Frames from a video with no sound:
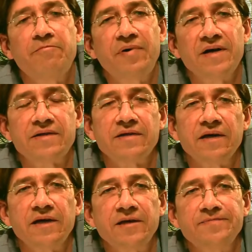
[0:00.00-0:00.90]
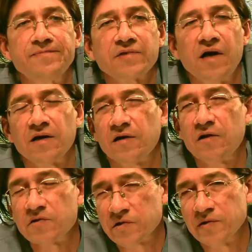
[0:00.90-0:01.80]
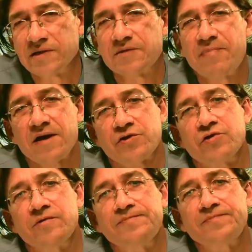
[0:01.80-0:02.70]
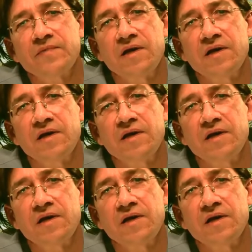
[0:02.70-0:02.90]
but on closer inspection